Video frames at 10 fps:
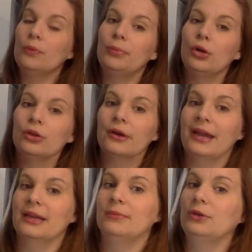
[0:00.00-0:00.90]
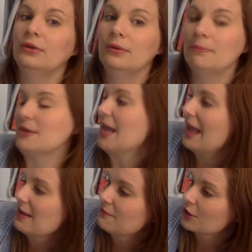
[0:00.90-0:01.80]
Polar animal
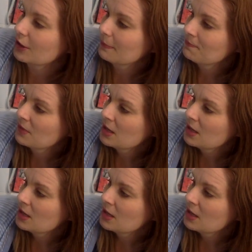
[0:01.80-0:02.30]
behavior.